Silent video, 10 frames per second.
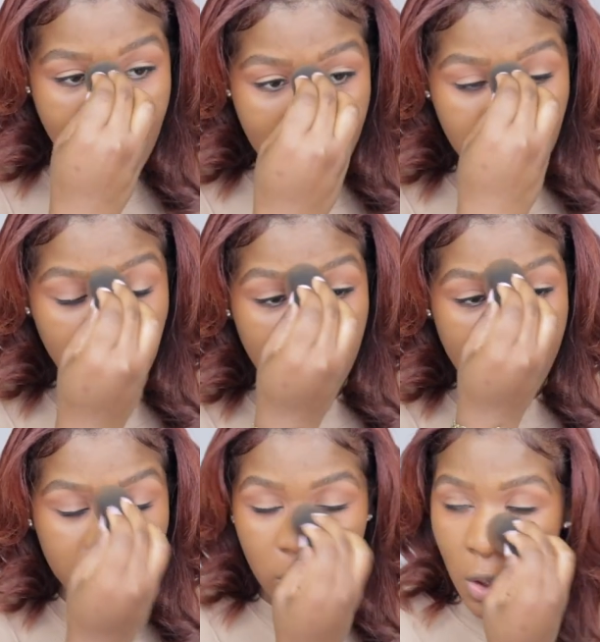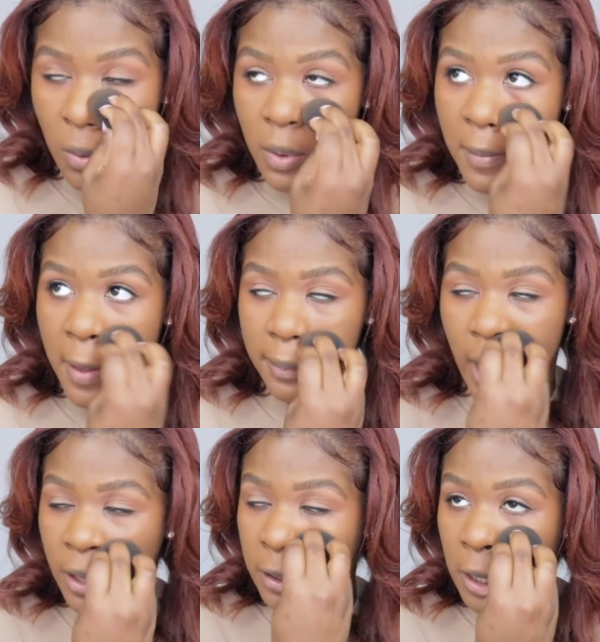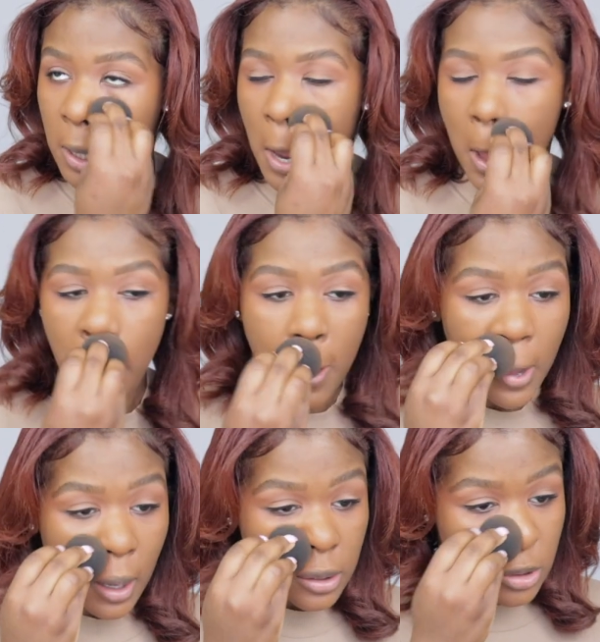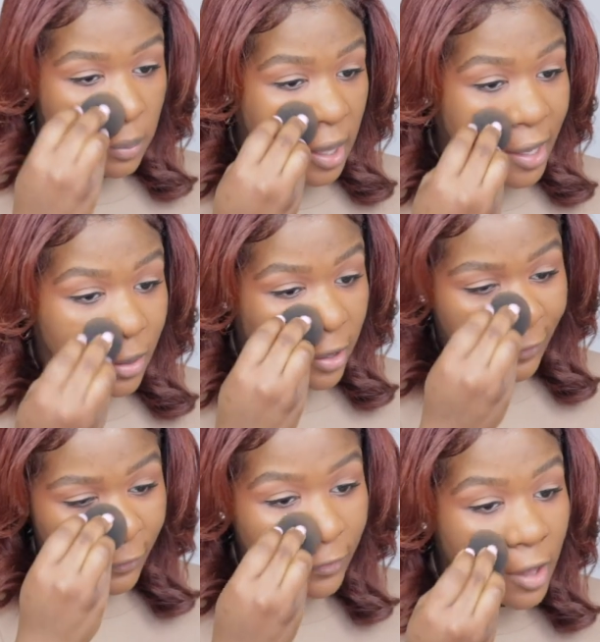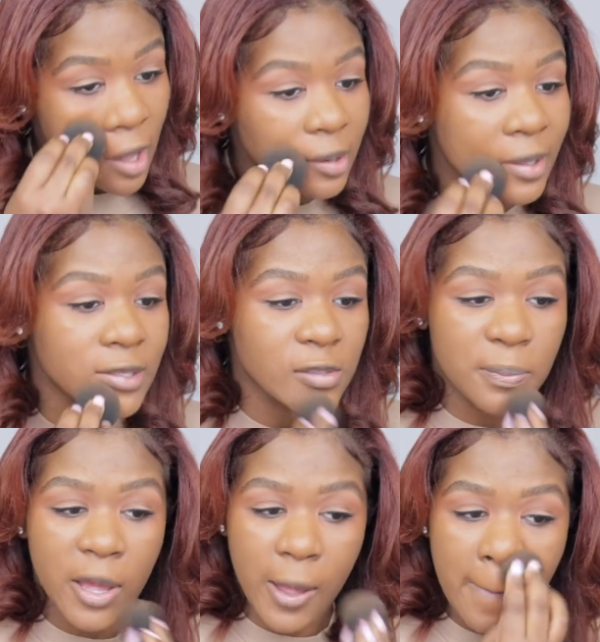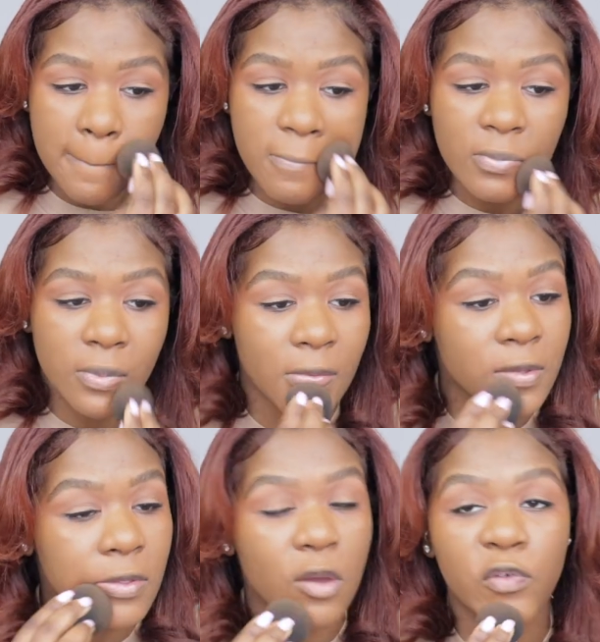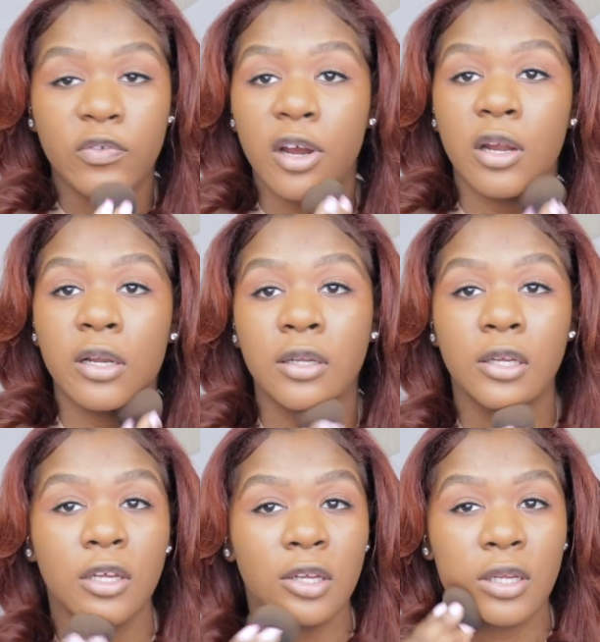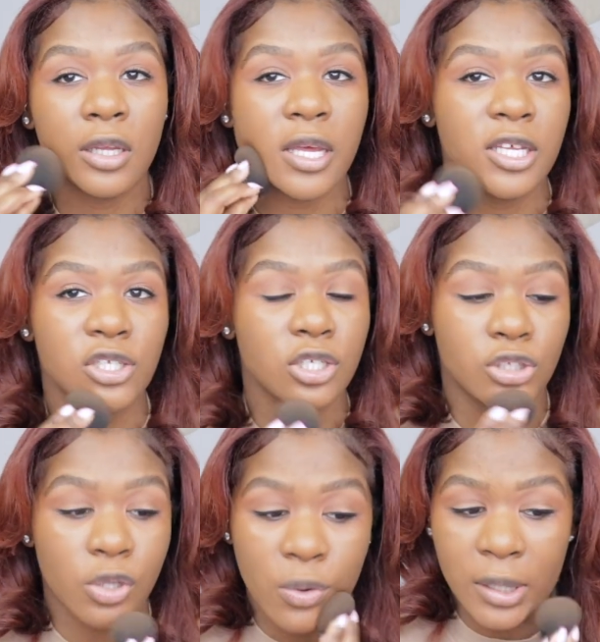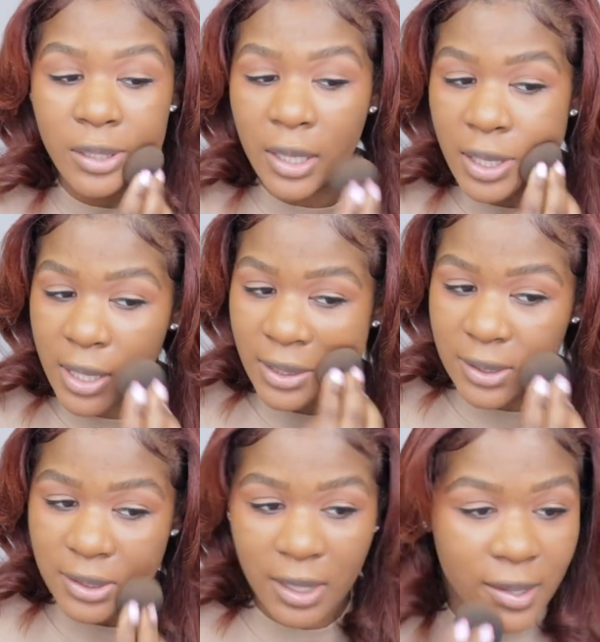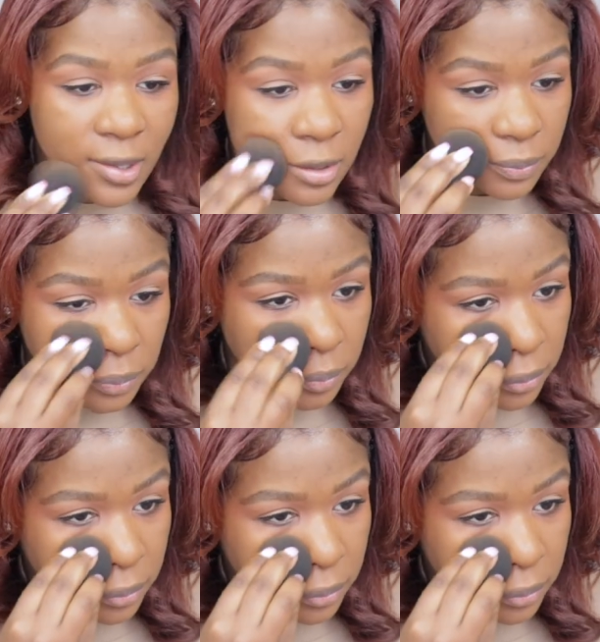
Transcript: I usually have to go in with my powder to make it look flawless, but so far it's just doing its thing.